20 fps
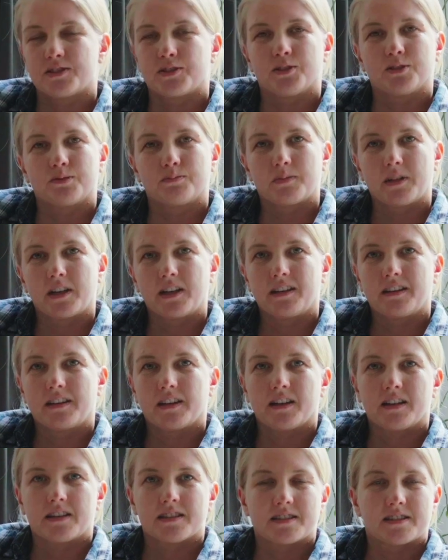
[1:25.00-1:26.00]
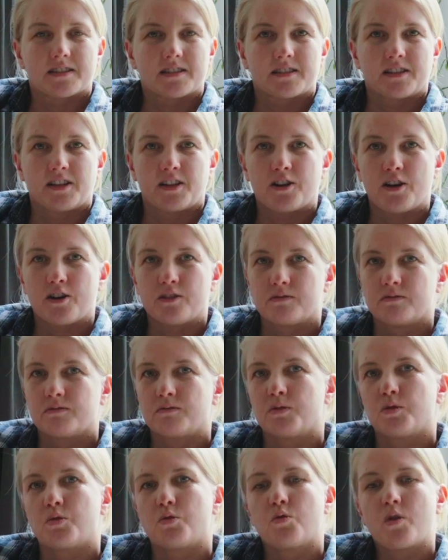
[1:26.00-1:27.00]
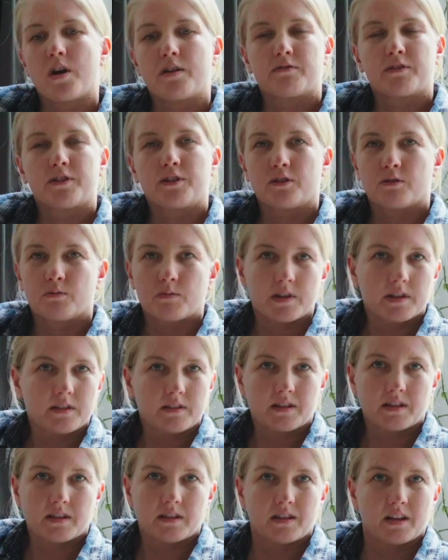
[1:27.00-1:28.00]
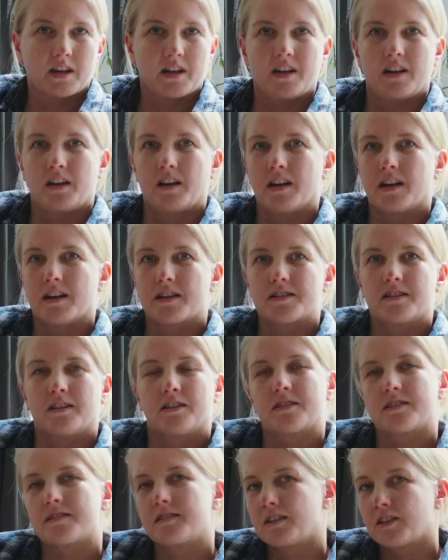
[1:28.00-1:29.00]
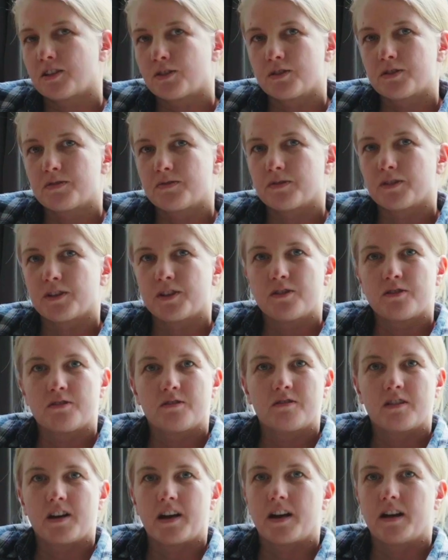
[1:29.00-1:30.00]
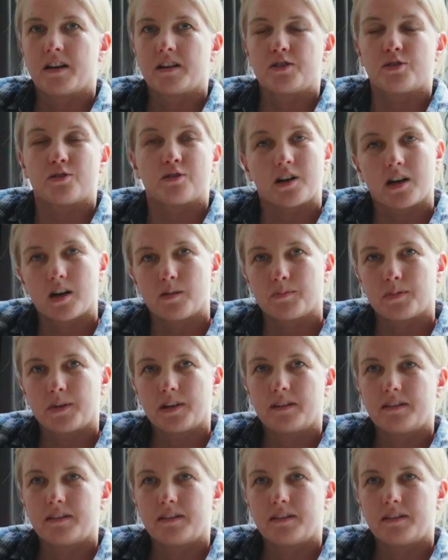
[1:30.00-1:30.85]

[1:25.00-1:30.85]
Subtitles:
told me that, whoever you're with, as long as they're good for you and you're happy,